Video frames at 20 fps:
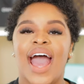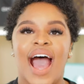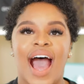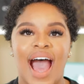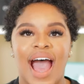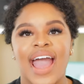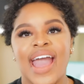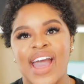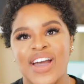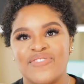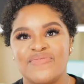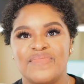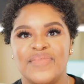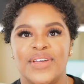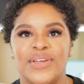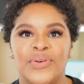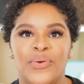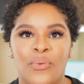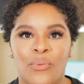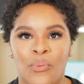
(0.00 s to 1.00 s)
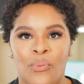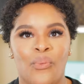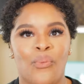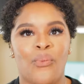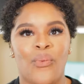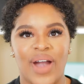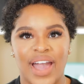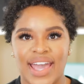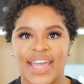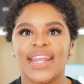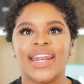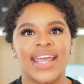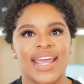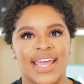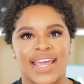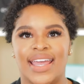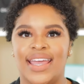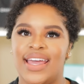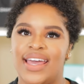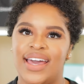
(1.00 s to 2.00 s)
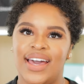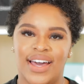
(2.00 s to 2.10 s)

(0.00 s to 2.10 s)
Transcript: I have been waiting